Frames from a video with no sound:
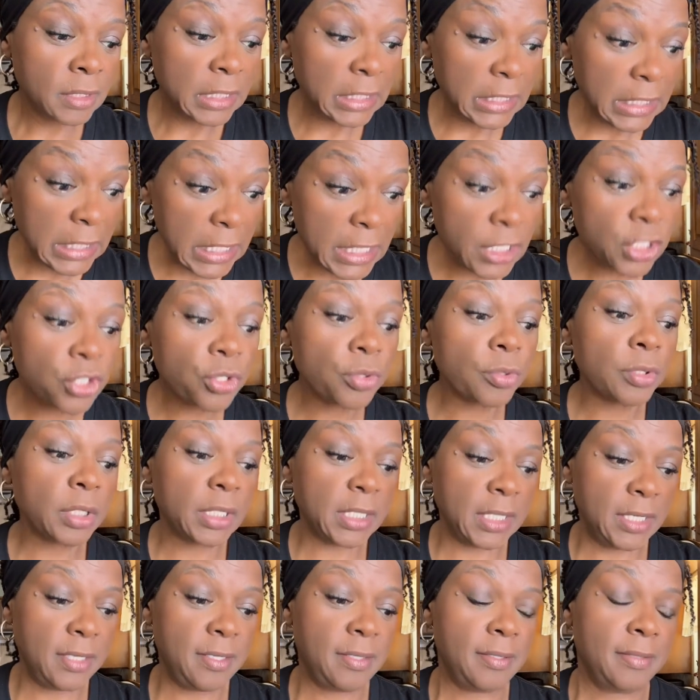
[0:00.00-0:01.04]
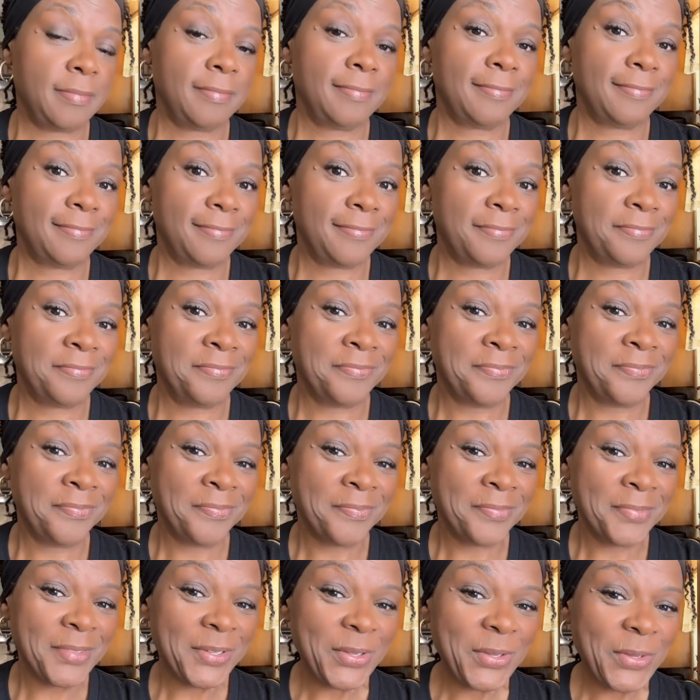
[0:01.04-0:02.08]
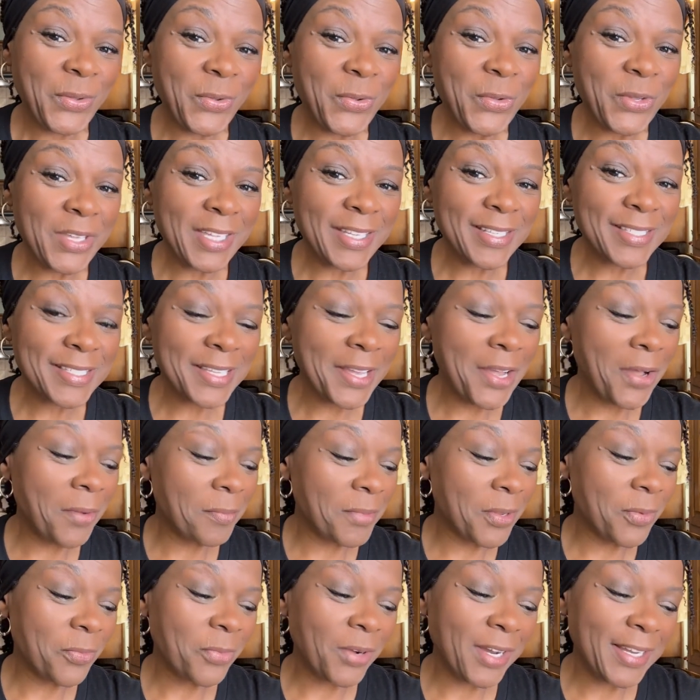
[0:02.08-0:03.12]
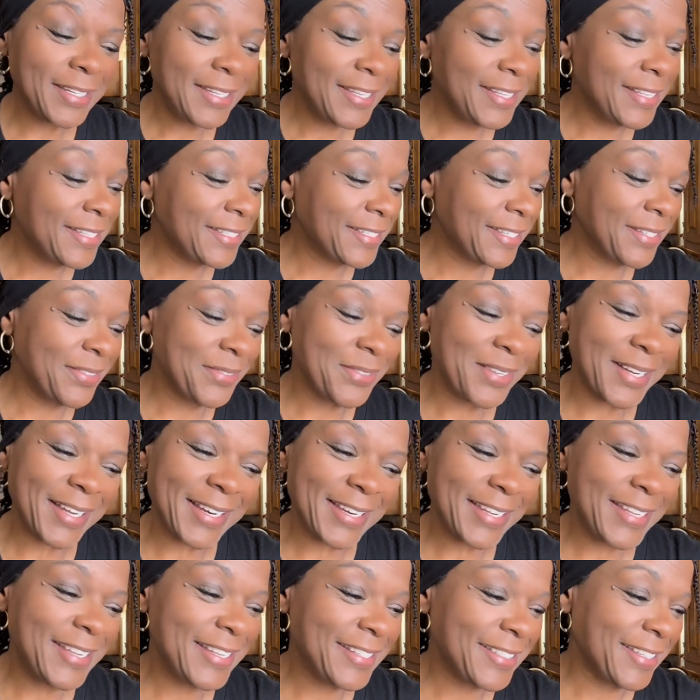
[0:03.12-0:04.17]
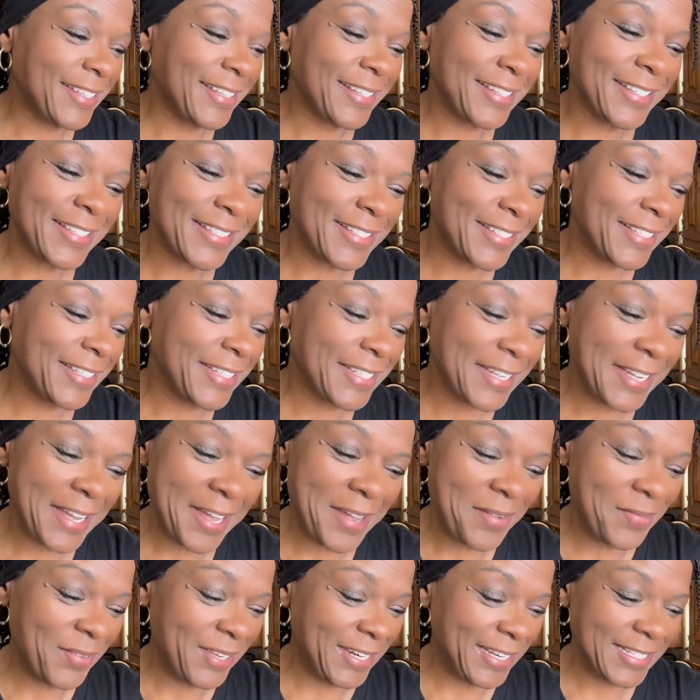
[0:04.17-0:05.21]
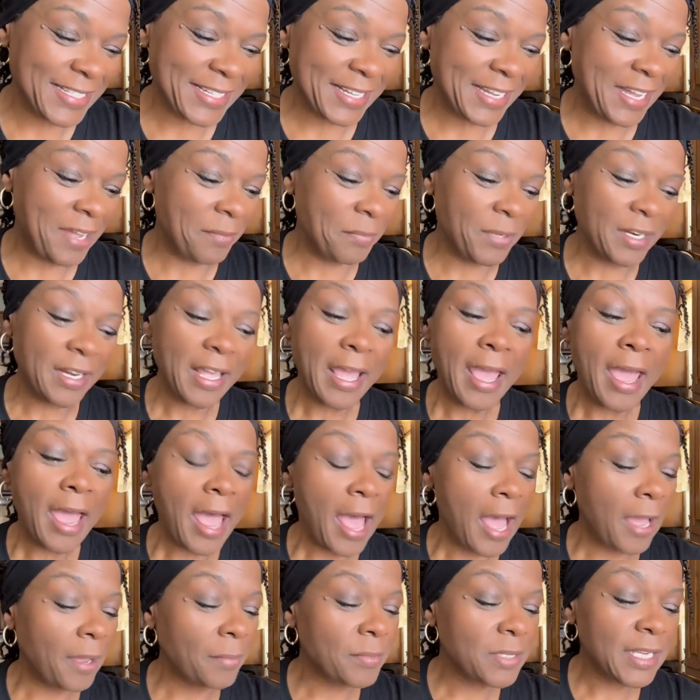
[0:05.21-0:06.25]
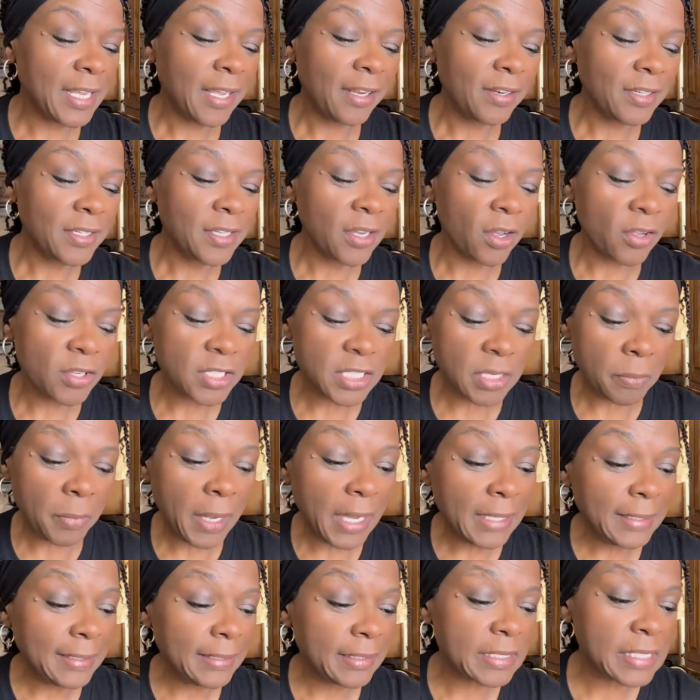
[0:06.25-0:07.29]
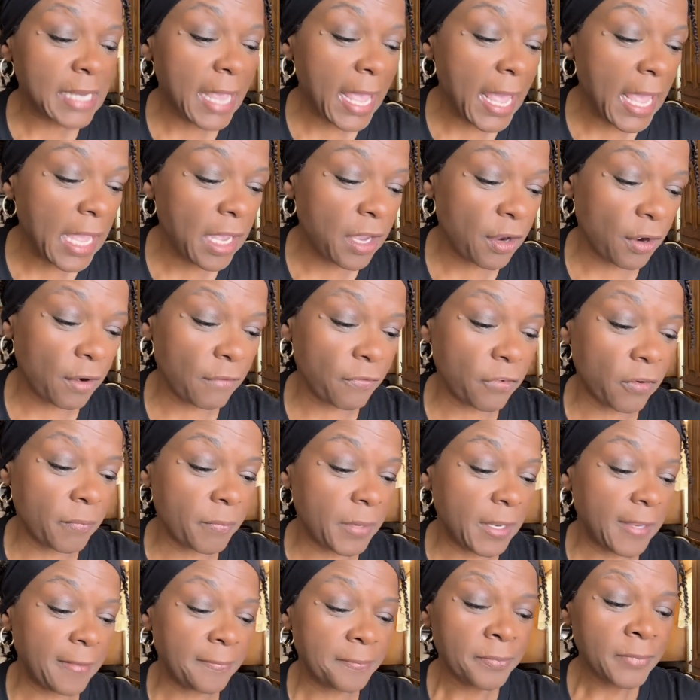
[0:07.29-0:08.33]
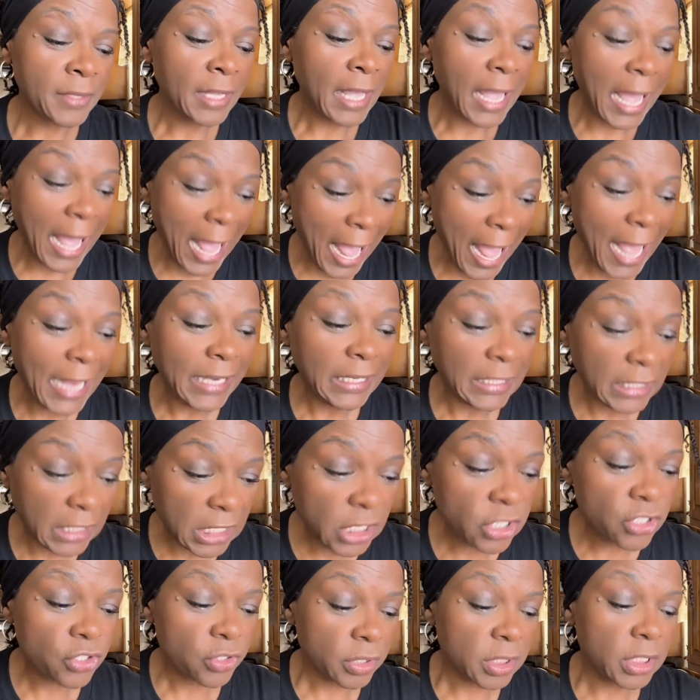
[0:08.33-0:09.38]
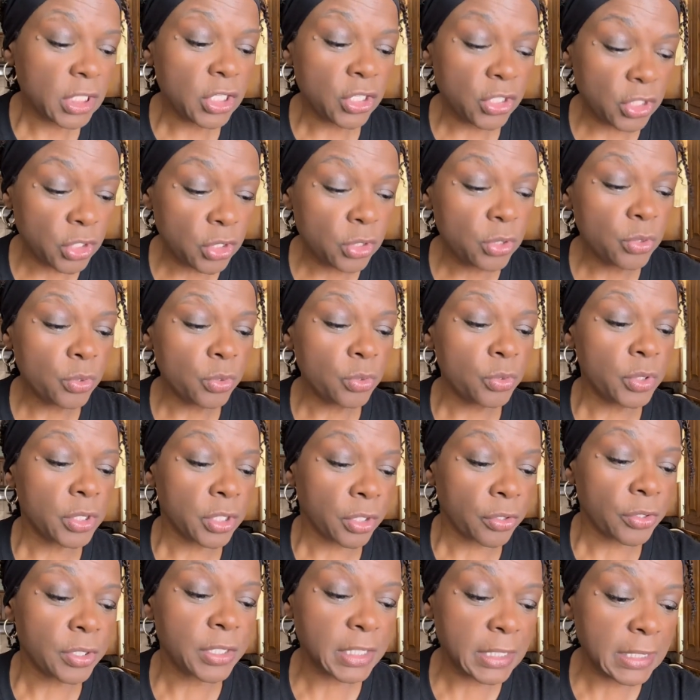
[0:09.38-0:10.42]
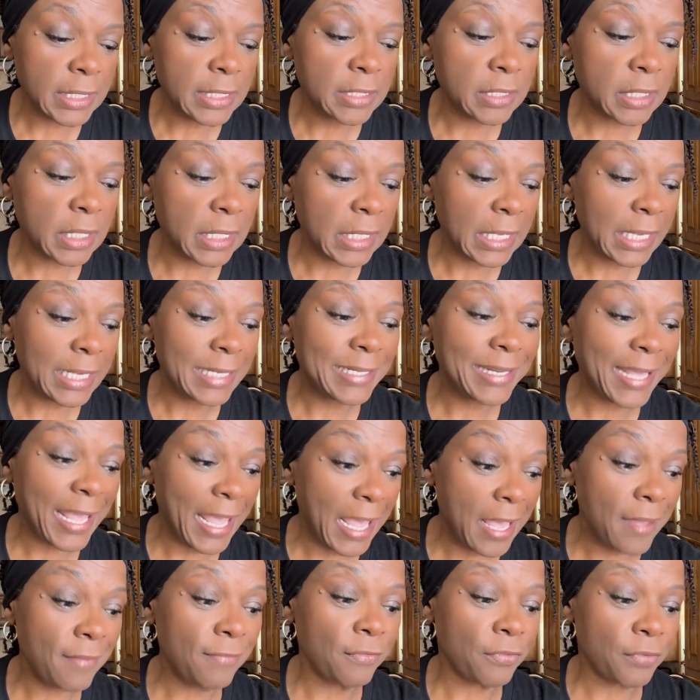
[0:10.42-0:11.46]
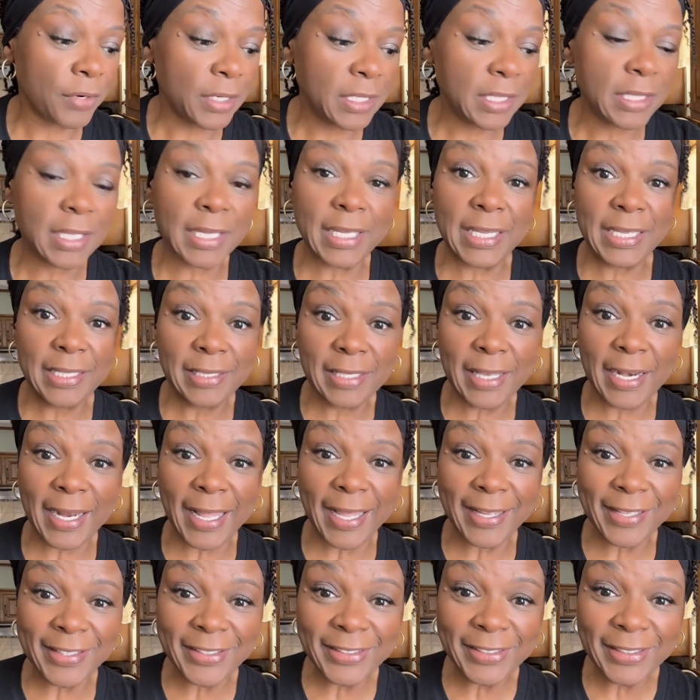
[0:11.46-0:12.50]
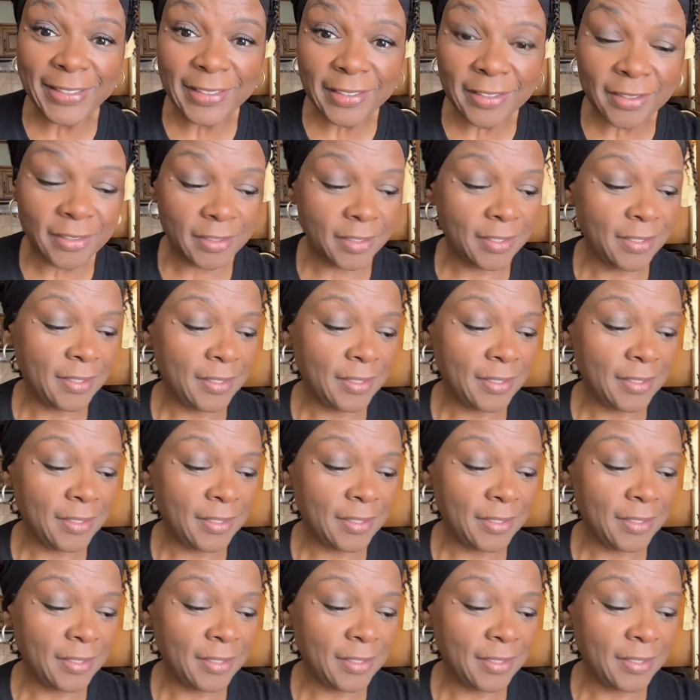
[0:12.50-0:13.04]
Literally. Who can tell me what is it? Because it's coming. I'm telling y'all, somebody need to tag her for me. I literally use her seasoning in everything that I cook.